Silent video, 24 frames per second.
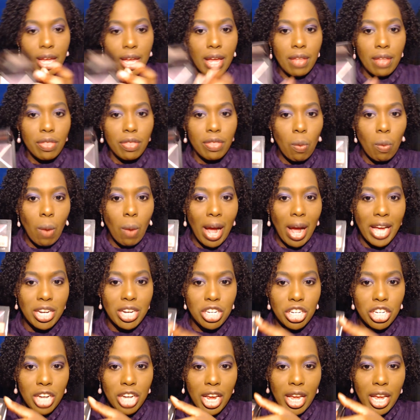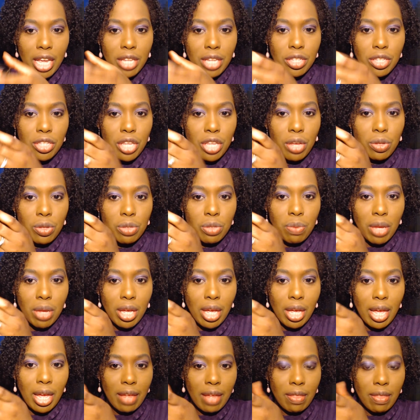the white shade, excuse me,
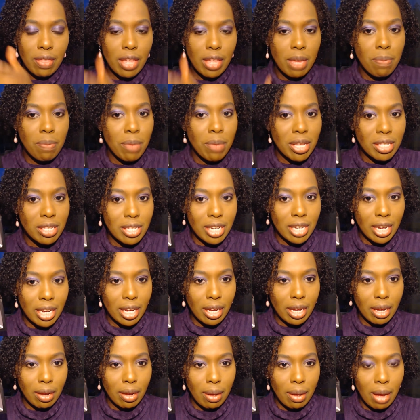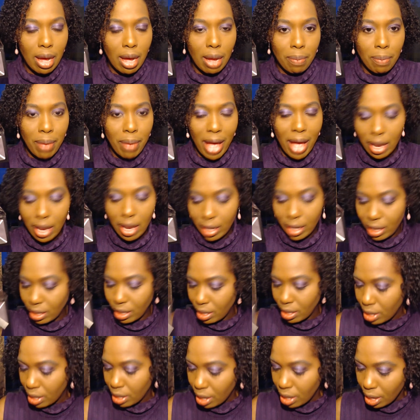in the Mystic palette.
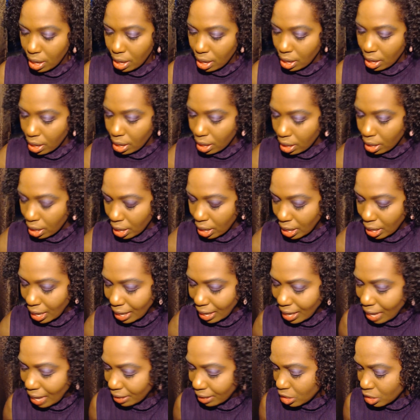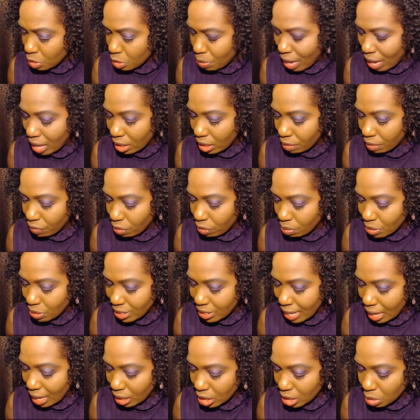And I got this palette from
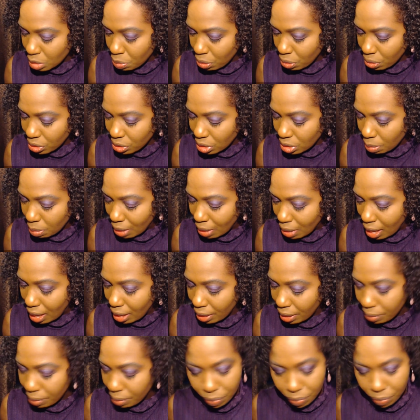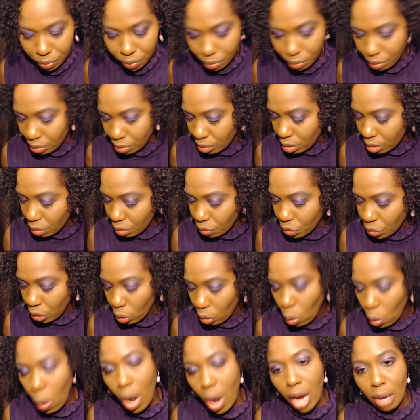Sally's Beauty Supply, the
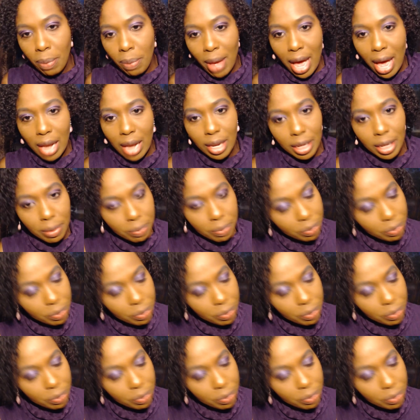quad palette.